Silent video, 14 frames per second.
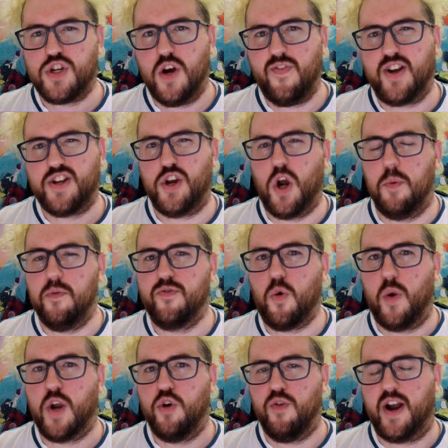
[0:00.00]
off, actually a couple of
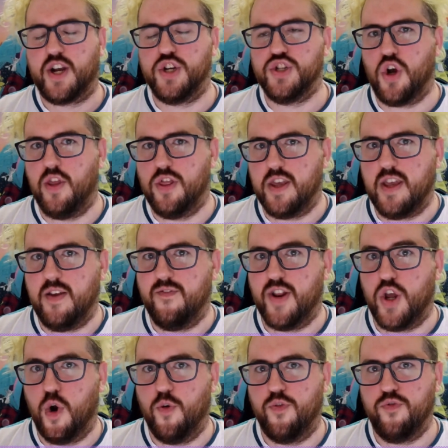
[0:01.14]
quick corrections on the
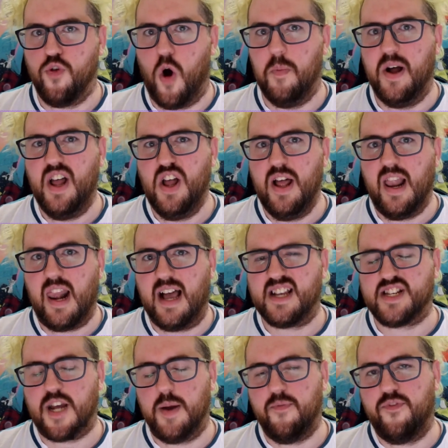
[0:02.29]
video from
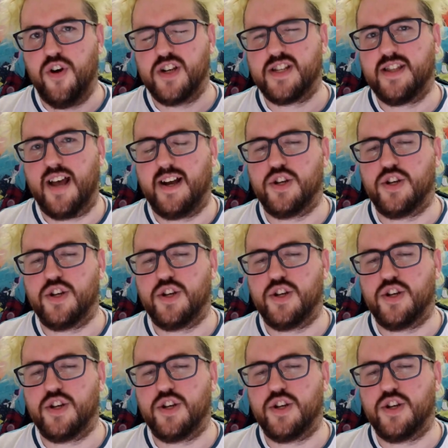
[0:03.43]
last time. First, that